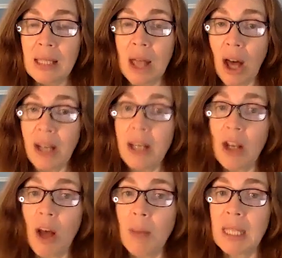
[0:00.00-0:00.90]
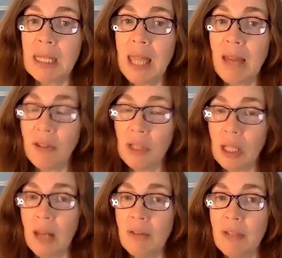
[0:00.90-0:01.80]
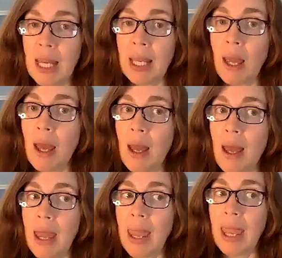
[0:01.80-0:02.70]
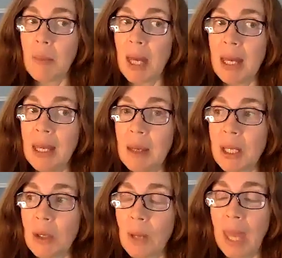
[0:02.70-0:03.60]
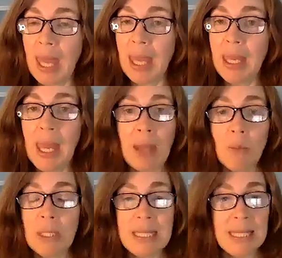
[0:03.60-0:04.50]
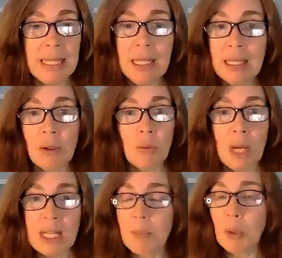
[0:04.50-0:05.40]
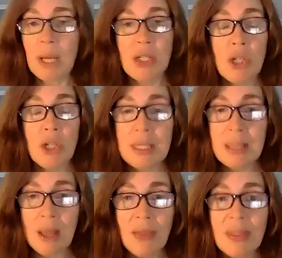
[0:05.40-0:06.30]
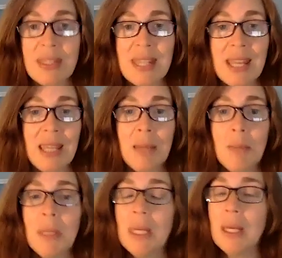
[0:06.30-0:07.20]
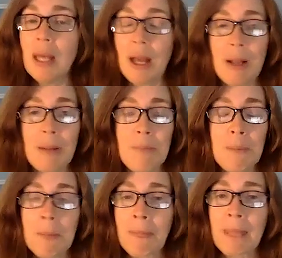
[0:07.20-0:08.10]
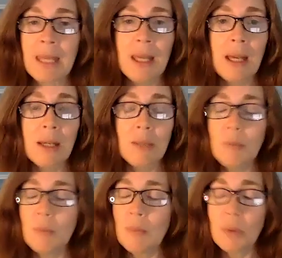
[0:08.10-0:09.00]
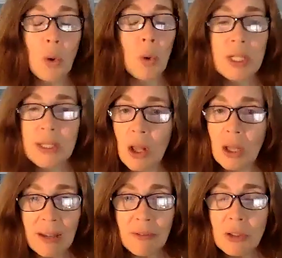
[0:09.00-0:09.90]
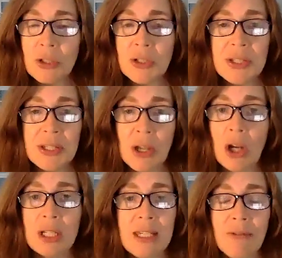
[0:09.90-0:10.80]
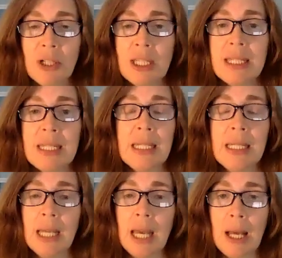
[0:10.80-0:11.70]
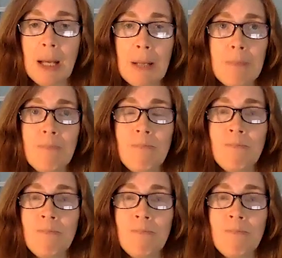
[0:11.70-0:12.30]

autonomic level of like, am I? Am I okay? And we see it. Respiration is not the same. Yes. Um, uh, cortisol levels are different. Um,